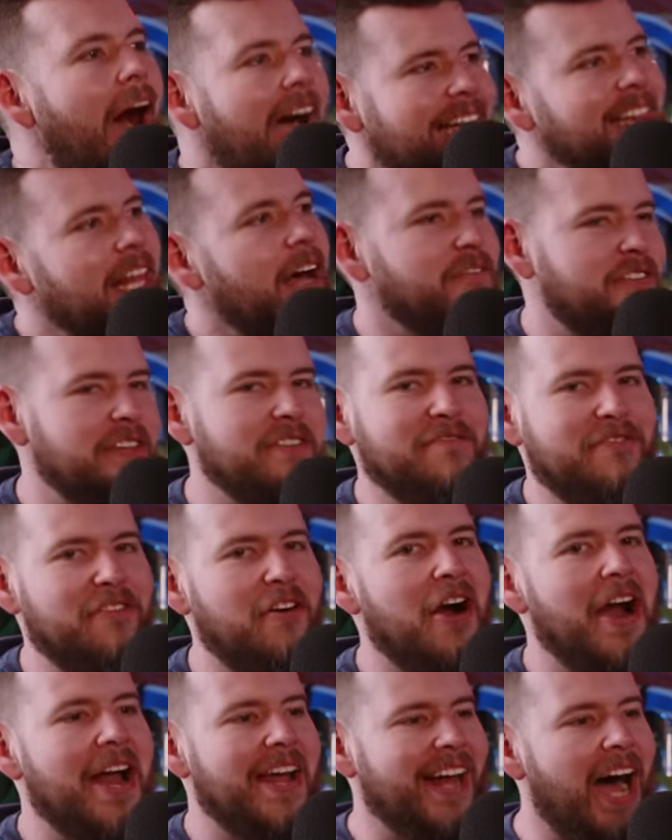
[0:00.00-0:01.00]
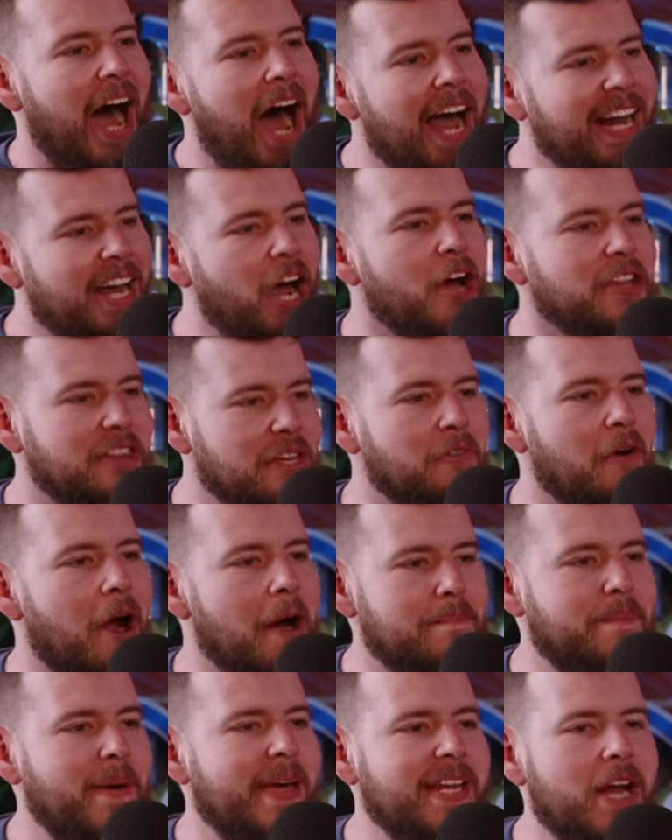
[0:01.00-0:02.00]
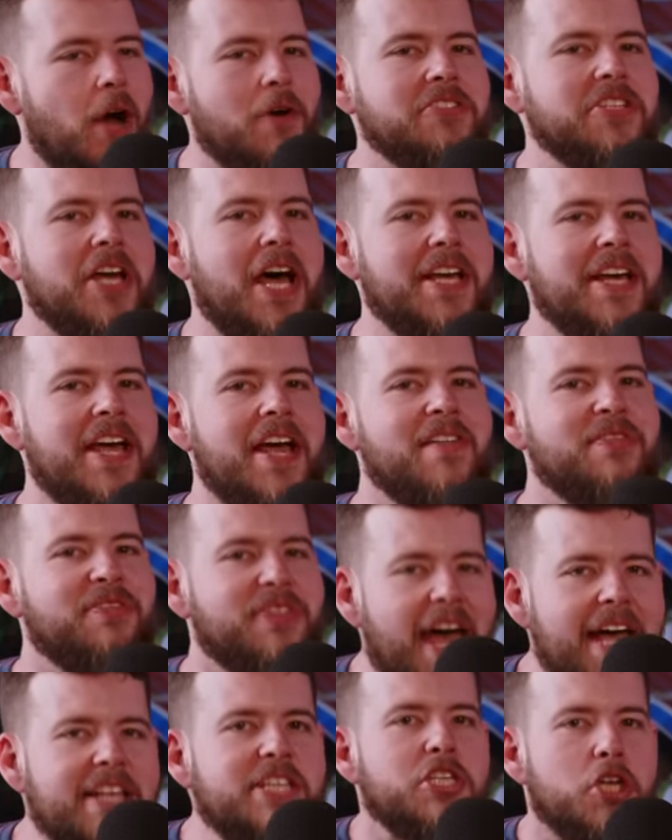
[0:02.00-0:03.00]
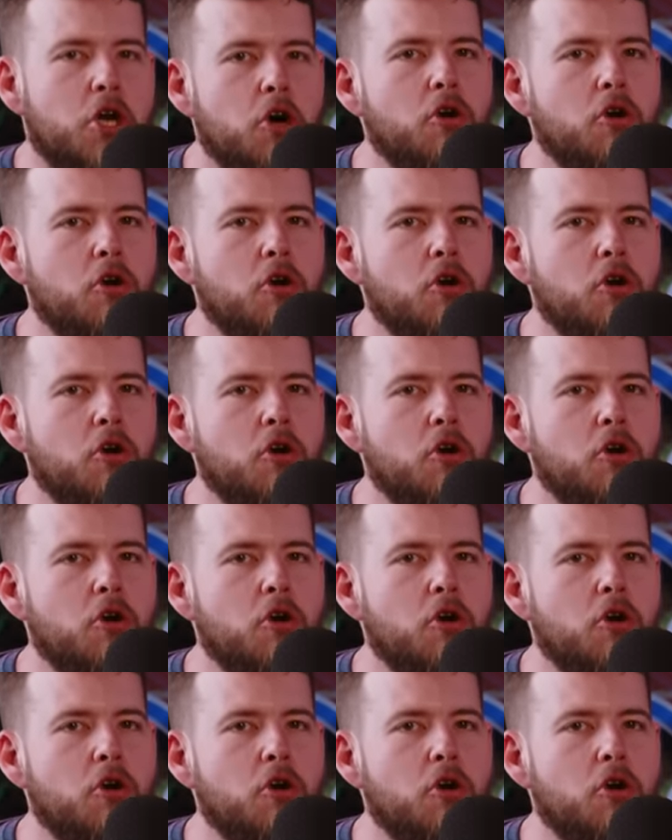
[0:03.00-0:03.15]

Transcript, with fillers: or 10 I years old. I loved him for it. I heard the rock beat and I was like, that's